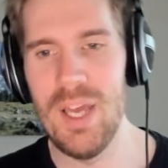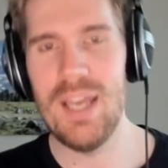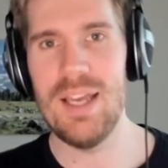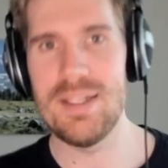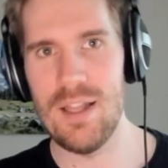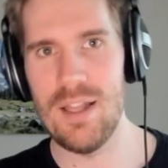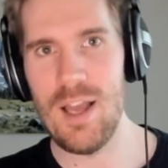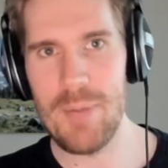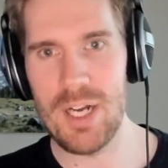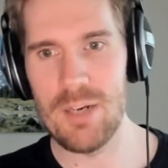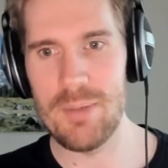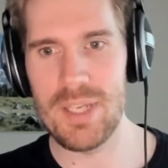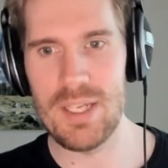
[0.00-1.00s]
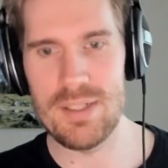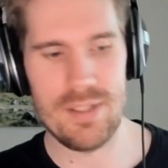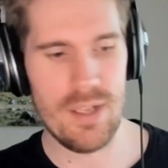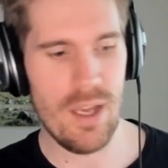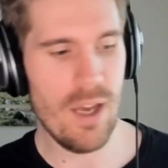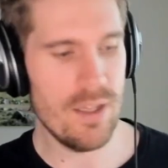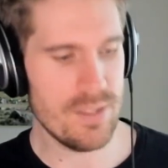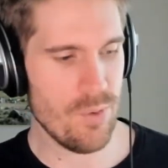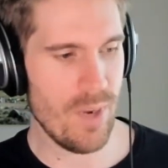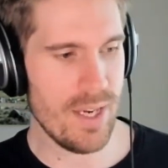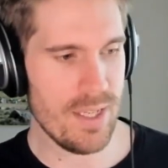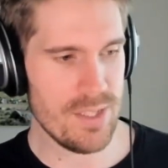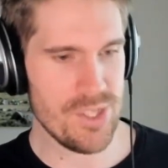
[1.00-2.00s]
It's a lot better because as
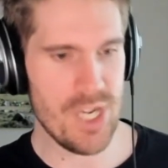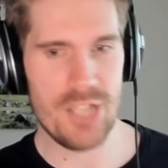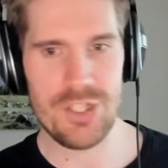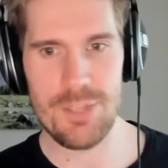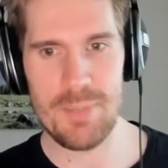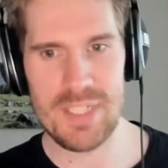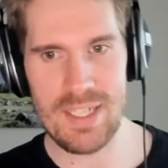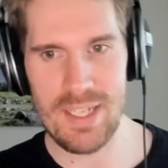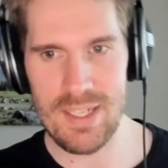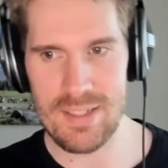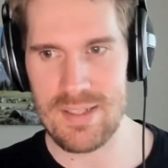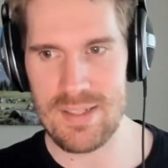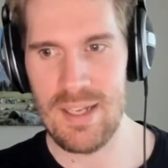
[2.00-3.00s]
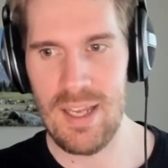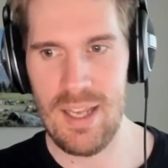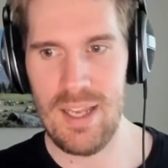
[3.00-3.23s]
great as ChatGPT is,